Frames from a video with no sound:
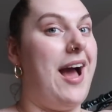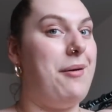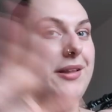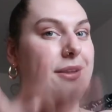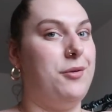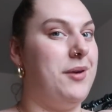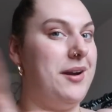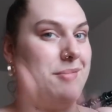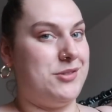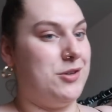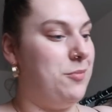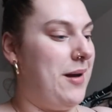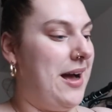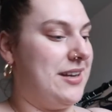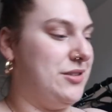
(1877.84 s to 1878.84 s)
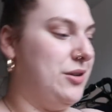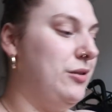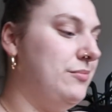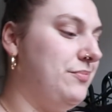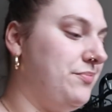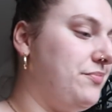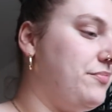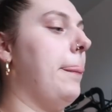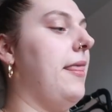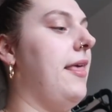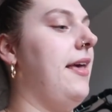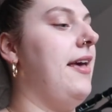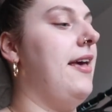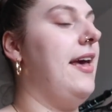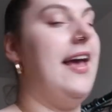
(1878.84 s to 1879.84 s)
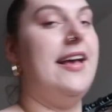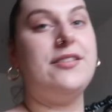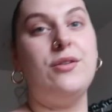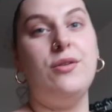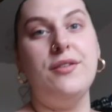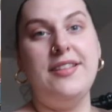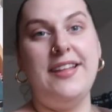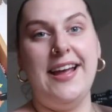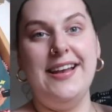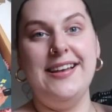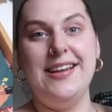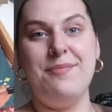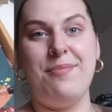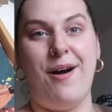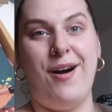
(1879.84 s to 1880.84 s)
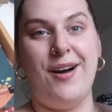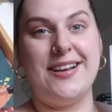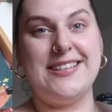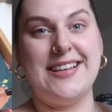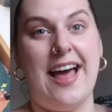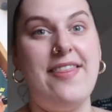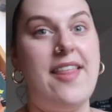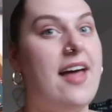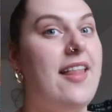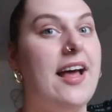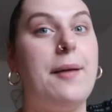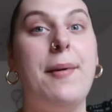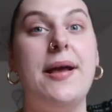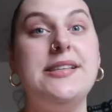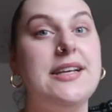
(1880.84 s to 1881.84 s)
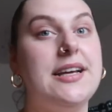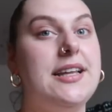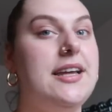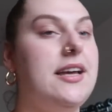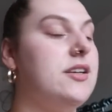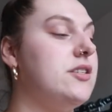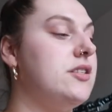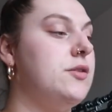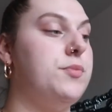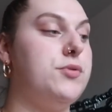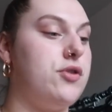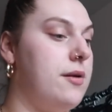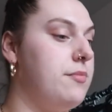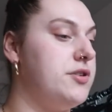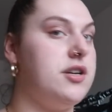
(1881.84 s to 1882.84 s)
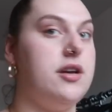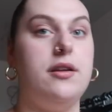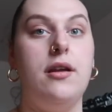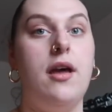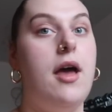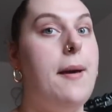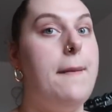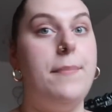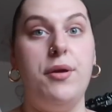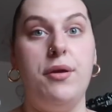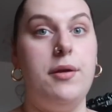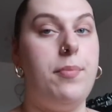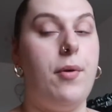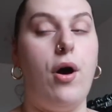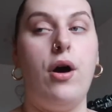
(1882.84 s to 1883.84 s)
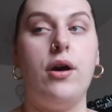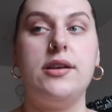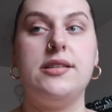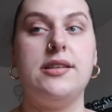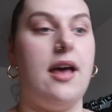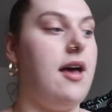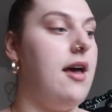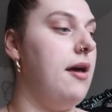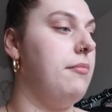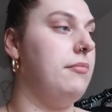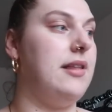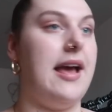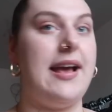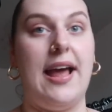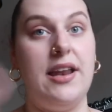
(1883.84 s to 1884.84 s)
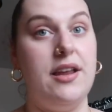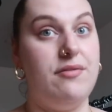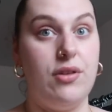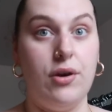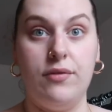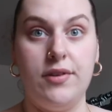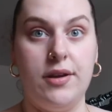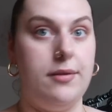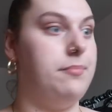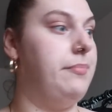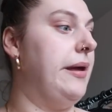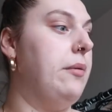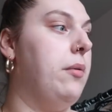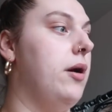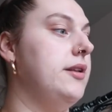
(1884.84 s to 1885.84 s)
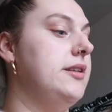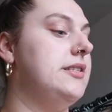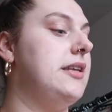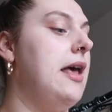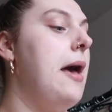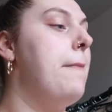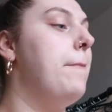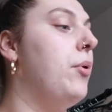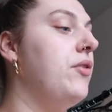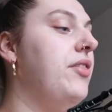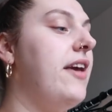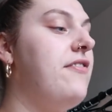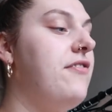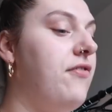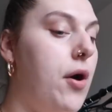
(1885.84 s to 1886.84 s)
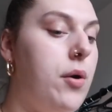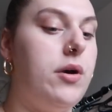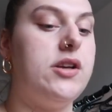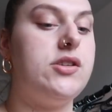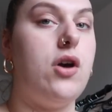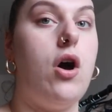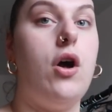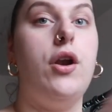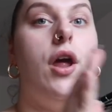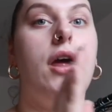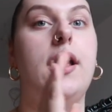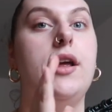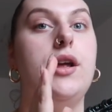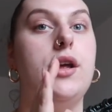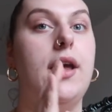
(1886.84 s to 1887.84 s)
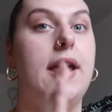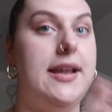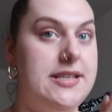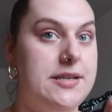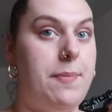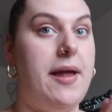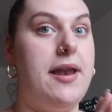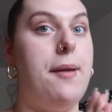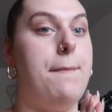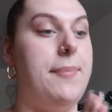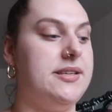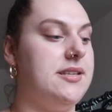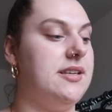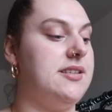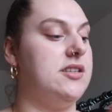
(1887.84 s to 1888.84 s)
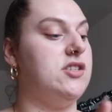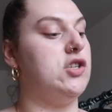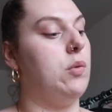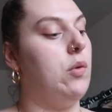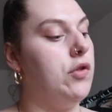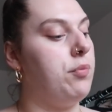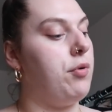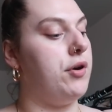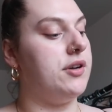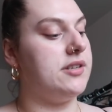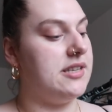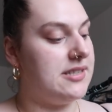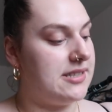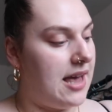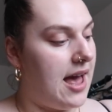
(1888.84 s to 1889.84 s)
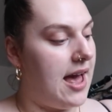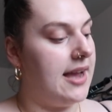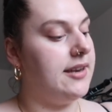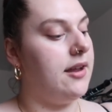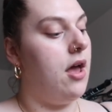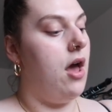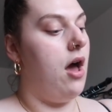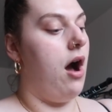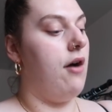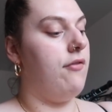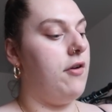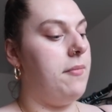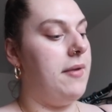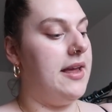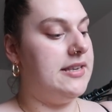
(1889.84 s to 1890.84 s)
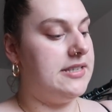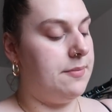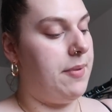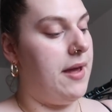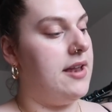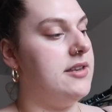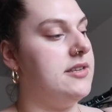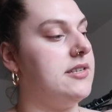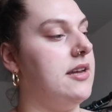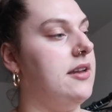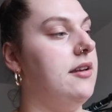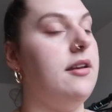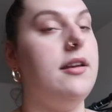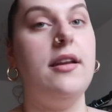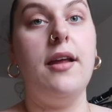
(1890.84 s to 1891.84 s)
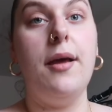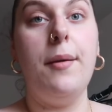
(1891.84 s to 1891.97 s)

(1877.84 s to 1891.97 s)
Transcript: how it looked when it was all packed up. It's called the Indie Box, and they're like basically a subscription beauty box, like any of the other big ones, but they focus on independent businesses. So all the products inside are from independent